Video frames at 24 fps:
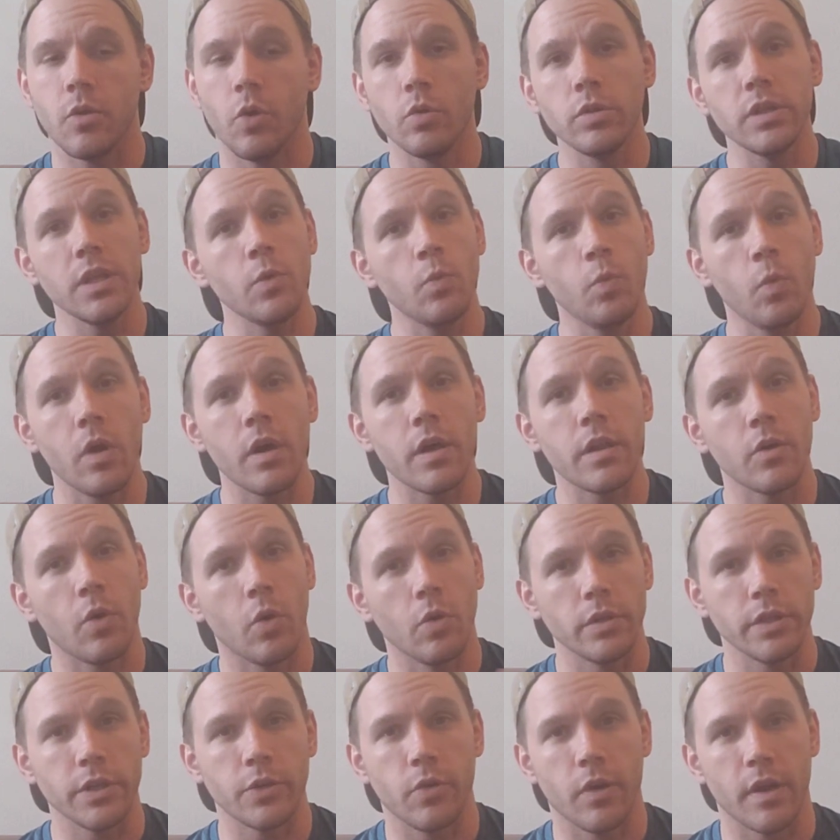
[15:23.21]
Only
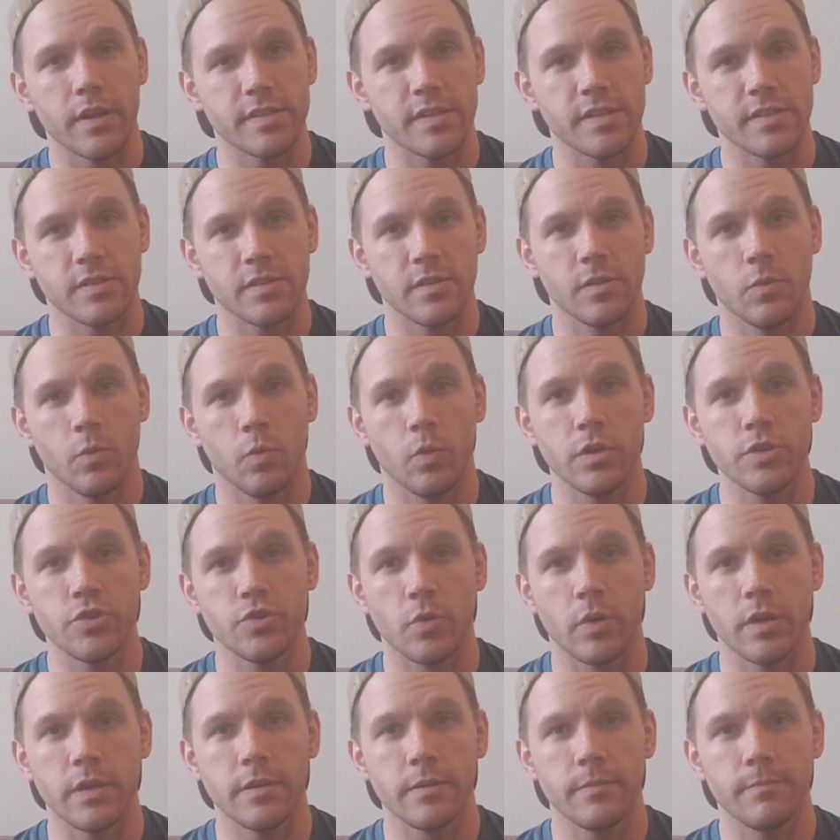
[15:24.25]
one crosses one
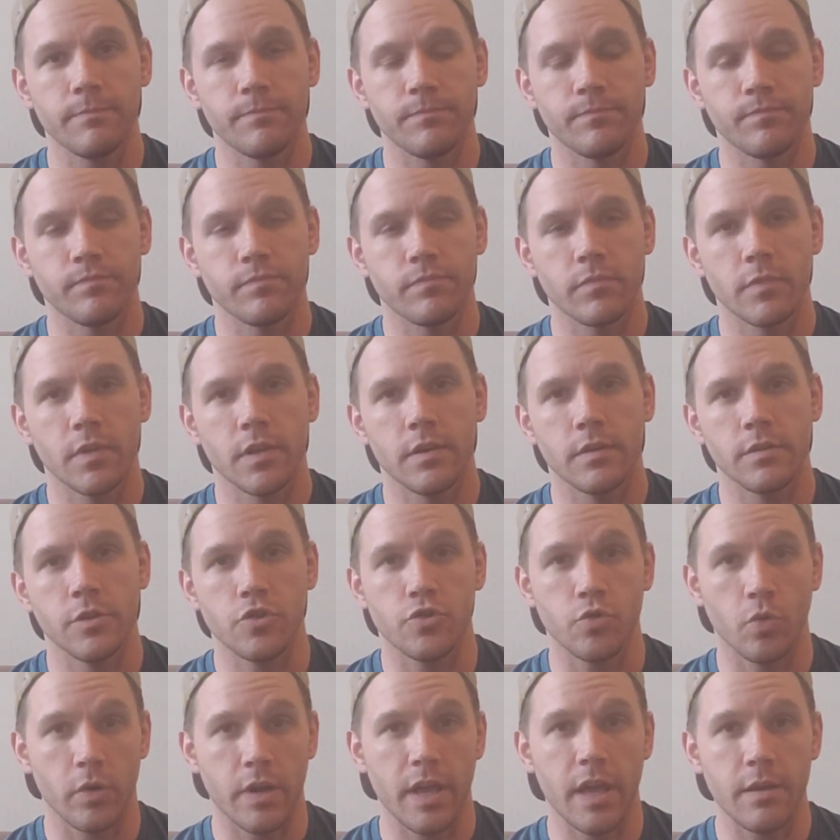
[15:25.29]
joint, the
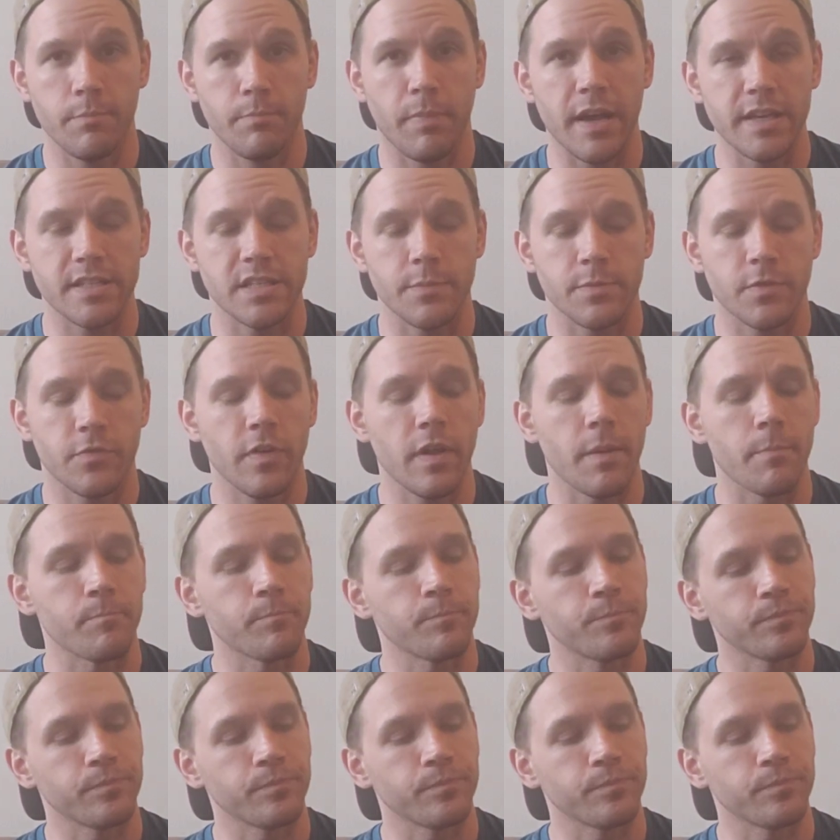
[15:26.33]
short head biceps fem.